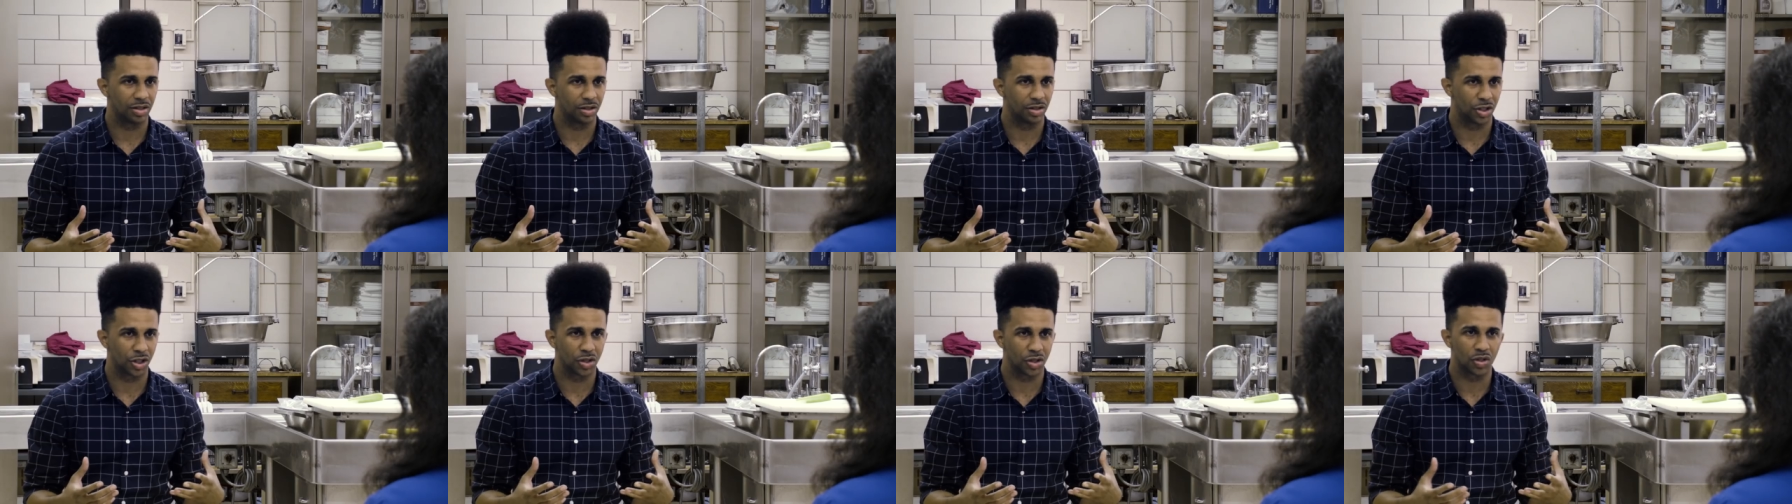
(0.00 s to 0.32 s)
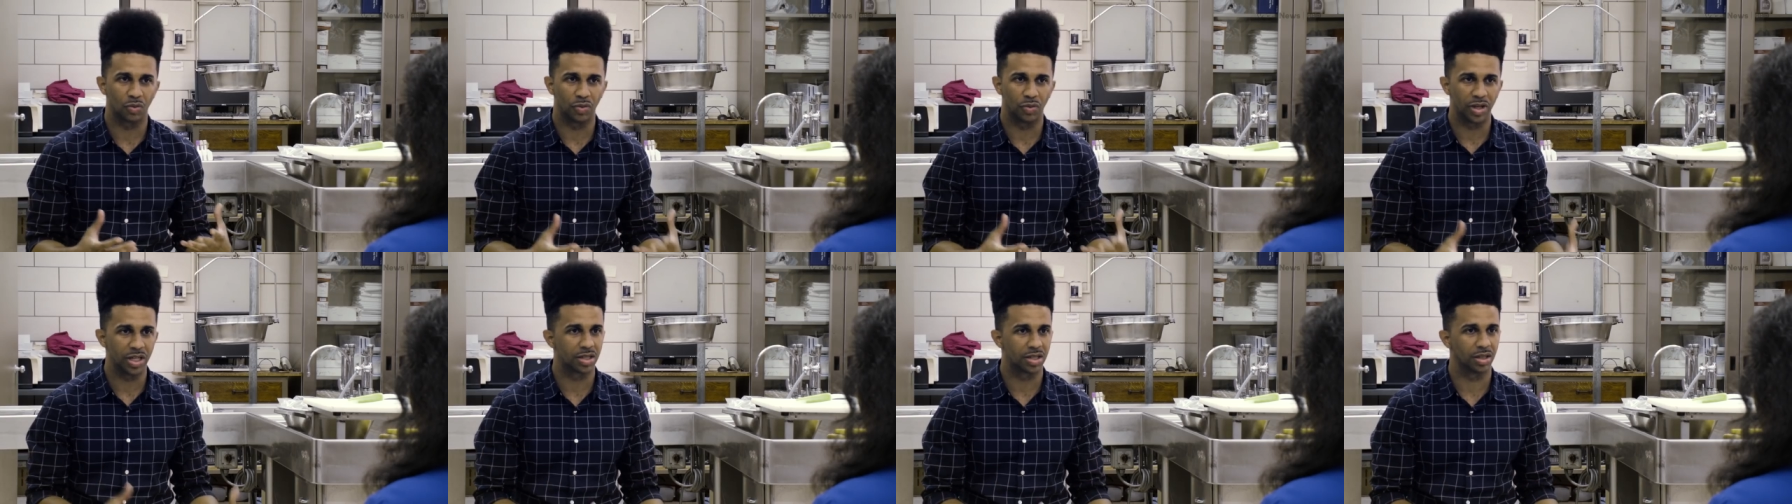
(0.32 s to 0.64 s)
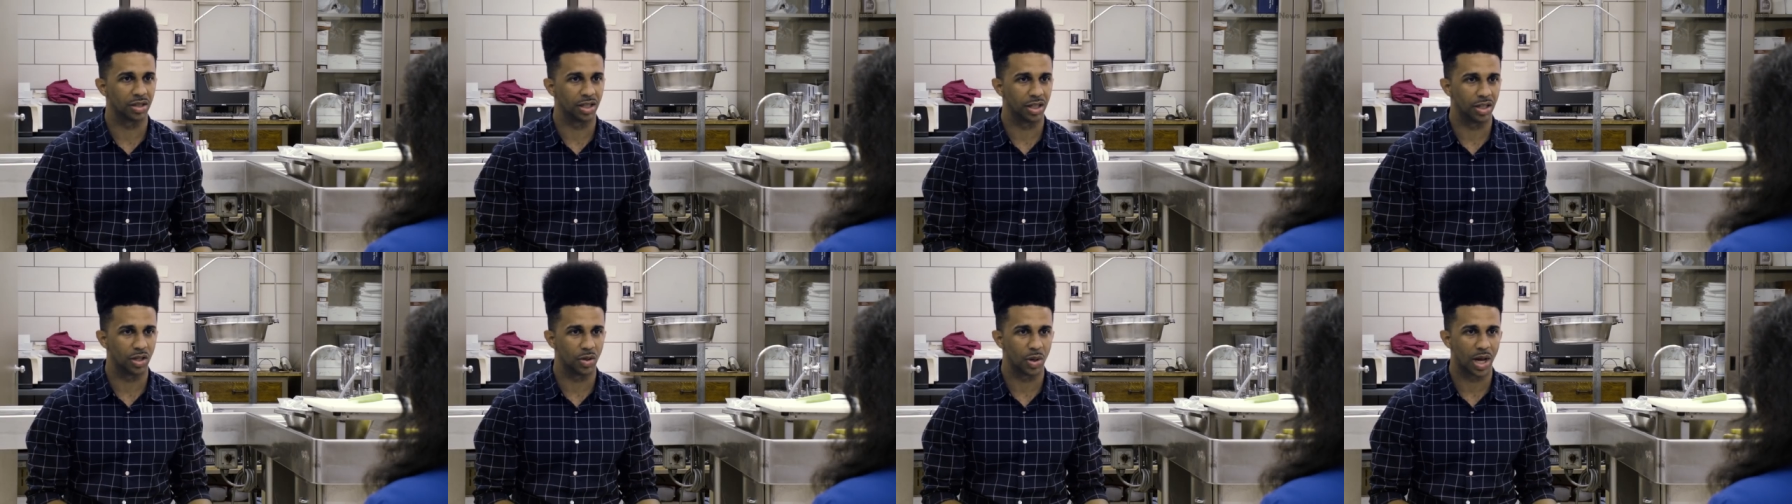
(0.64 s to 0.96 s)
Just
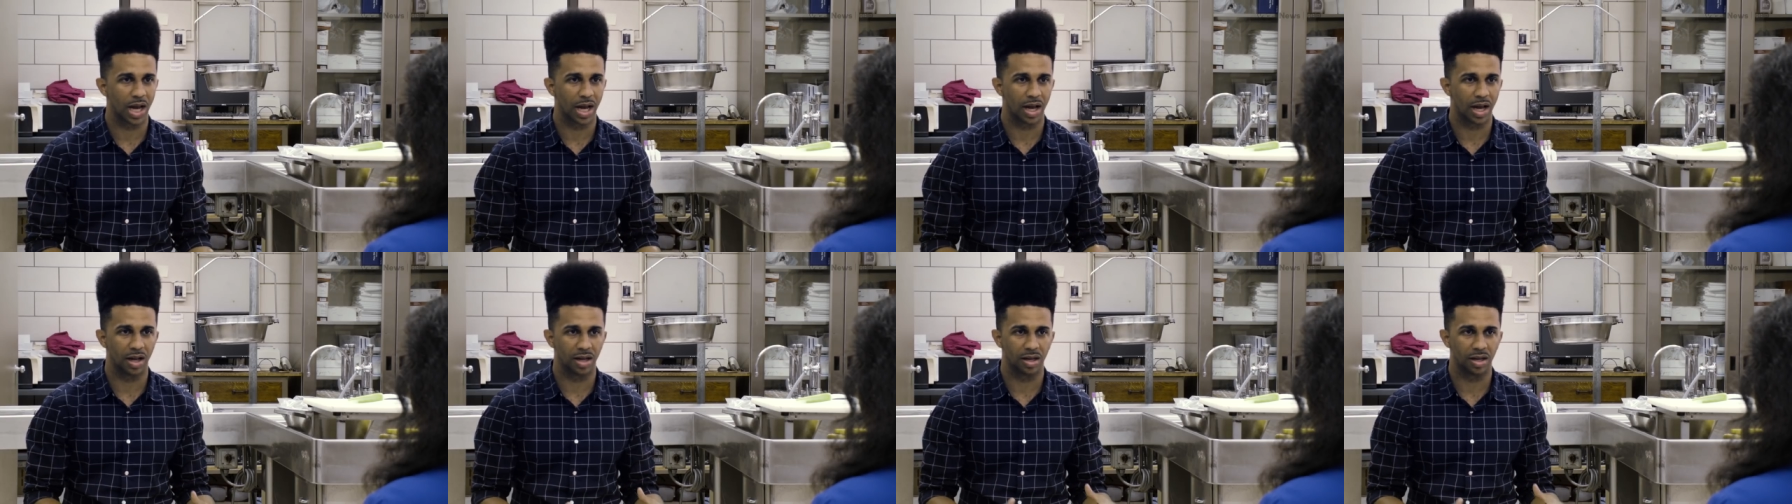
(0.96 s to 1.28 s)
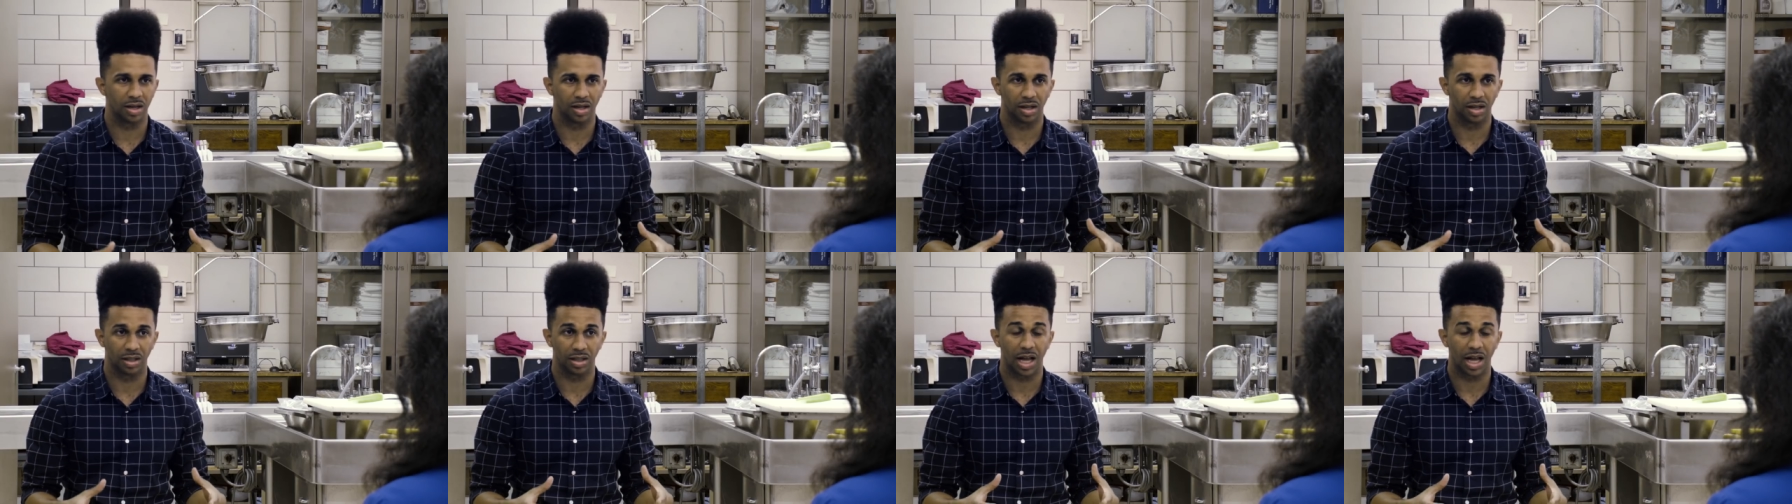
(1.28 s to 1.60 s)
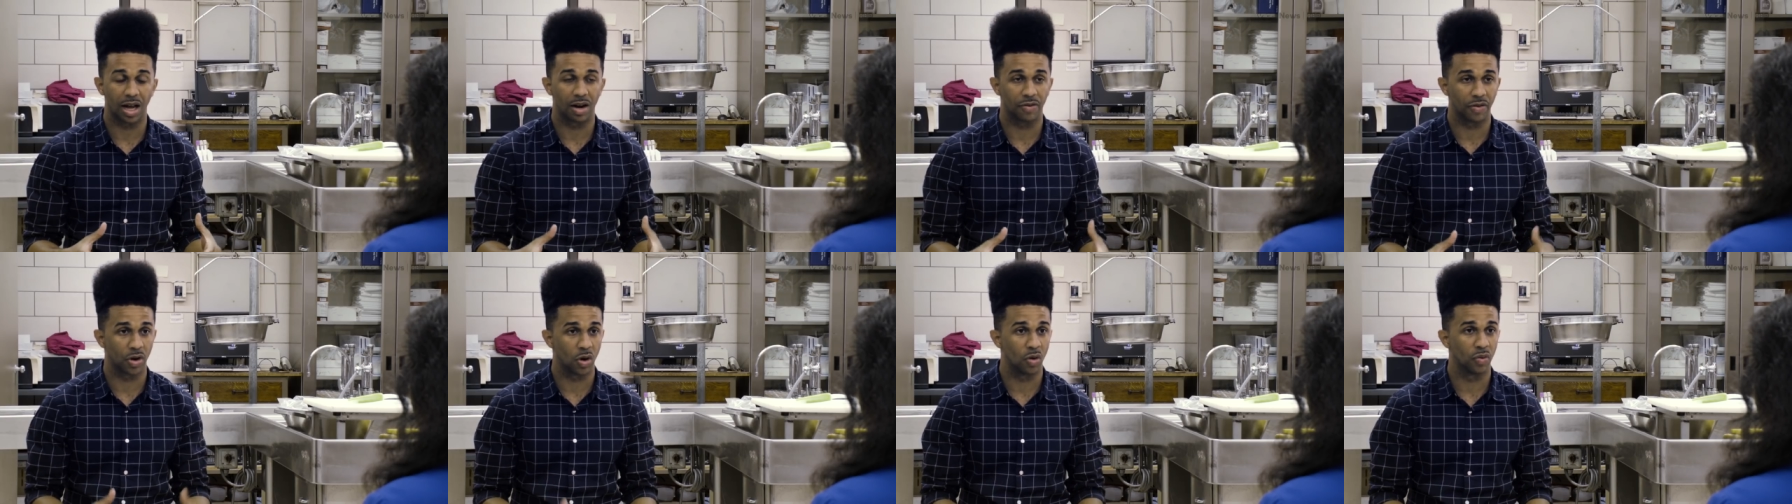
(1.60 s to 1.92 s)
recently, you had a
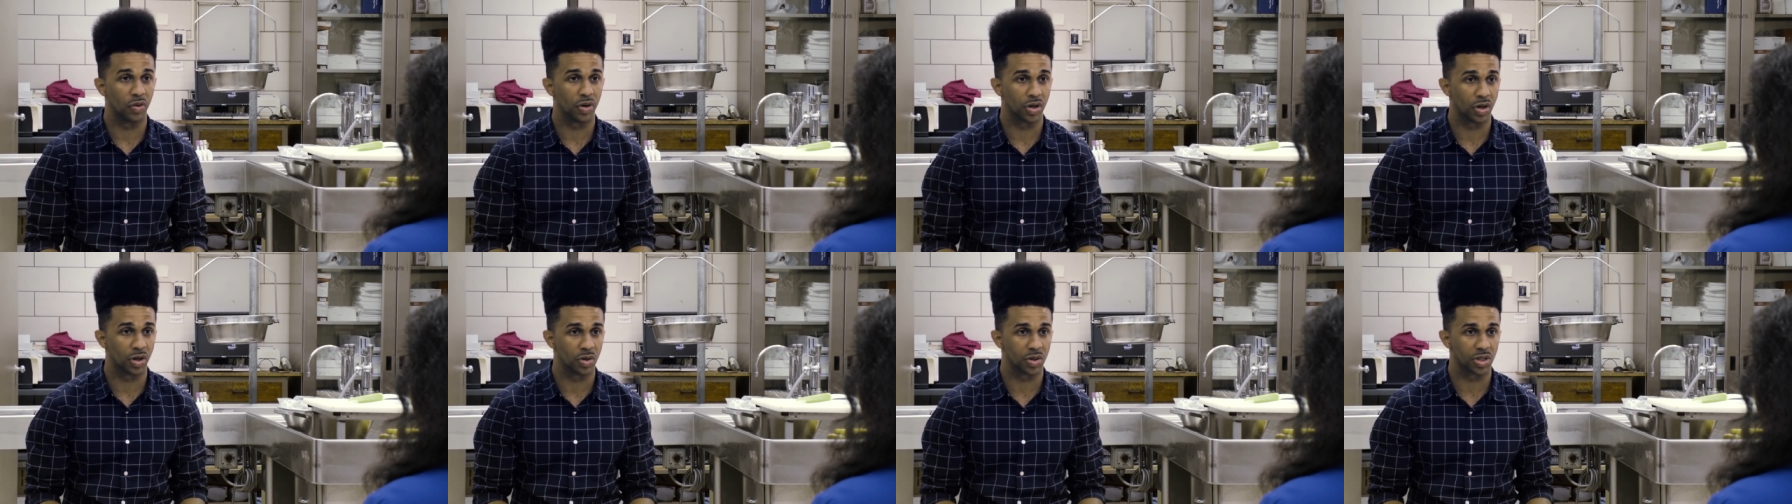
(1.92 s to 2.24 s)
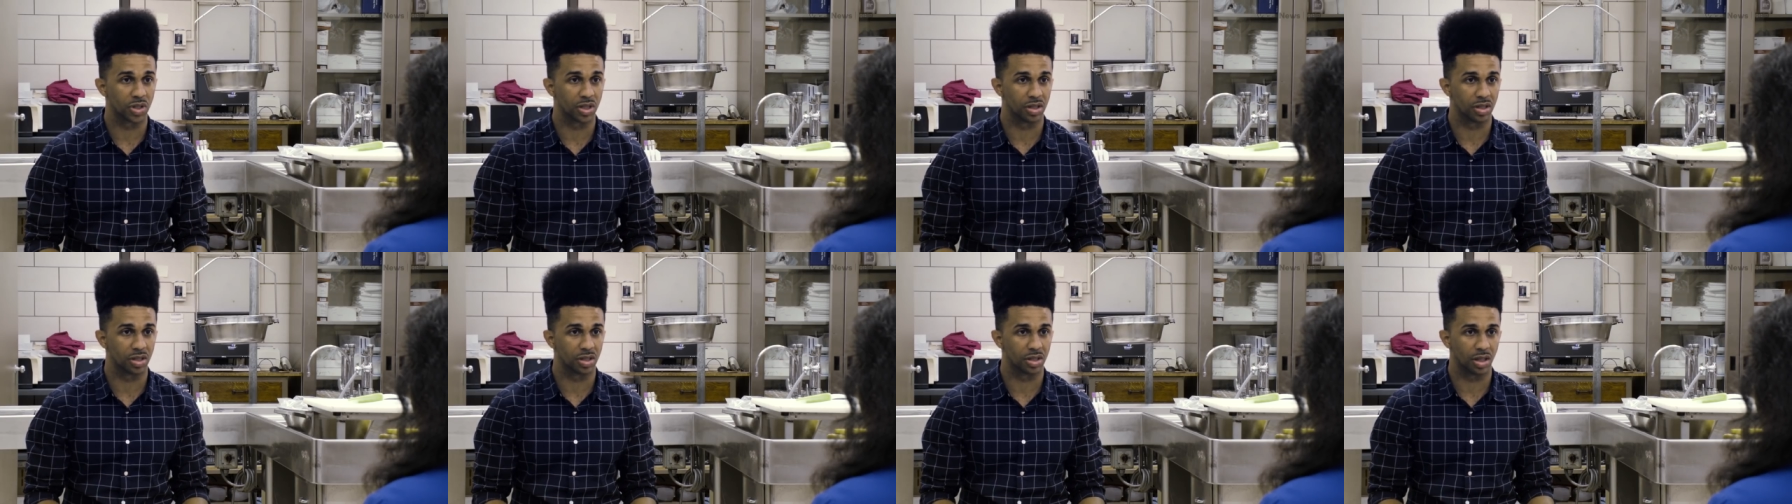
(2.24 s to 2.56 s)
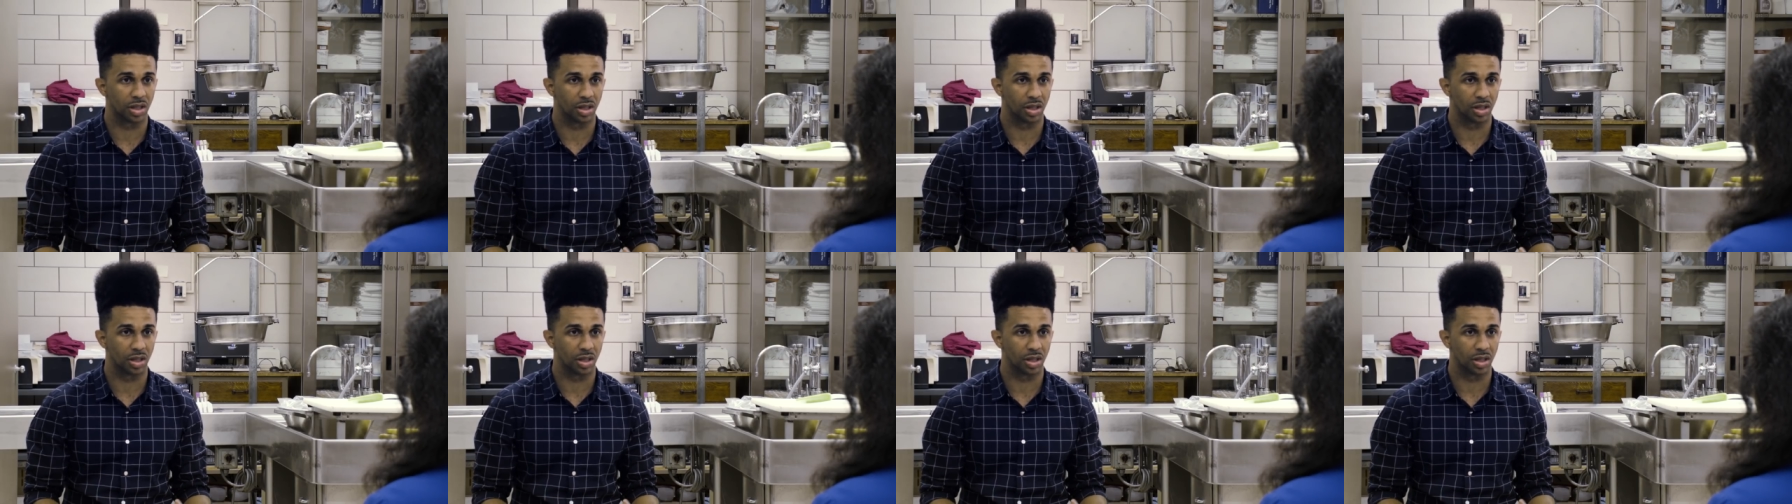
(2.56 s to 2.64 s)
lot of overdoses